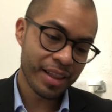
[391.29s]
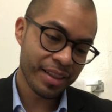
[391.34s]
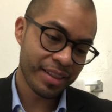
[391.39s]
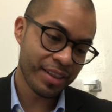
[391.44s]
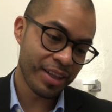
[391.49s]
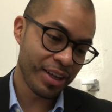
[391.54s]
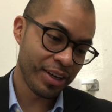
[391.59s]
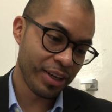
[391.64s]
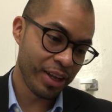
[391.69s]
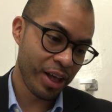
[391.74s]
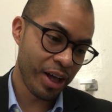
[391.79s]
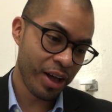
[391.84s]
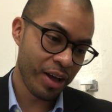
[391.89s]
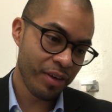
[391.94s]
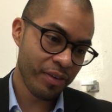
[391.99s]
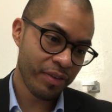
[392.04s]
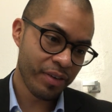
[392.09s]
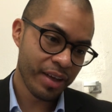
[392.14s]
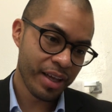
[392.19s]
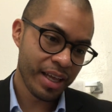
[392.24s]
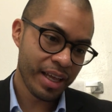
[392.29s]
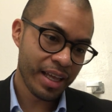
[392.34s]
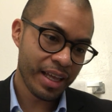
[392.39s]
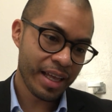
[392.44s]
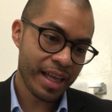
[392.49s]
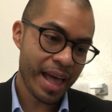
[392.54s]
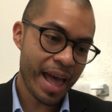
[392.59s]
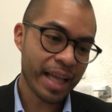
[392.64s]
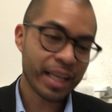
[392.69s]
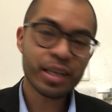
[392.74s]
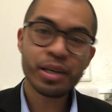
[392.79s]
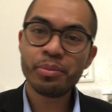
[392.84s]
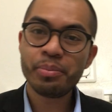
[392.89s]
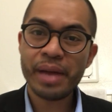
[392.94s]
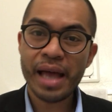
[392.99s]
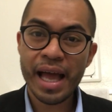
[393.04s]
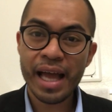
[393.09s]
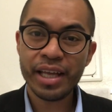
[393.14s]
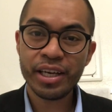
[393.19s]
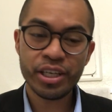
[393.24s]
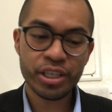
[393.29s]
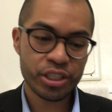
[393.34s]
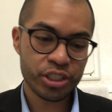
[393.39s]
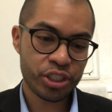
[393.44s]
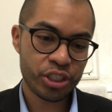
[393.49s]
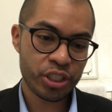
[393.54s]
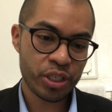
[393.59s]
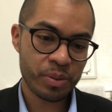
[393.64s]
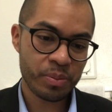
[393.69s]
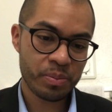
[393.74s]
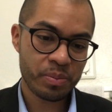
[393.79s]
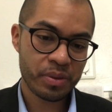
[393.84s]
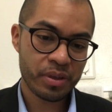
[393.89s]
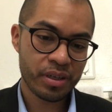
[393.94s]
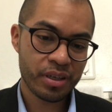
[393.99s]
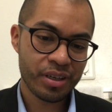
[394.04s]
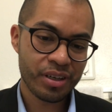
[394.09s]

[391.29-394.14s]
the love and companionship,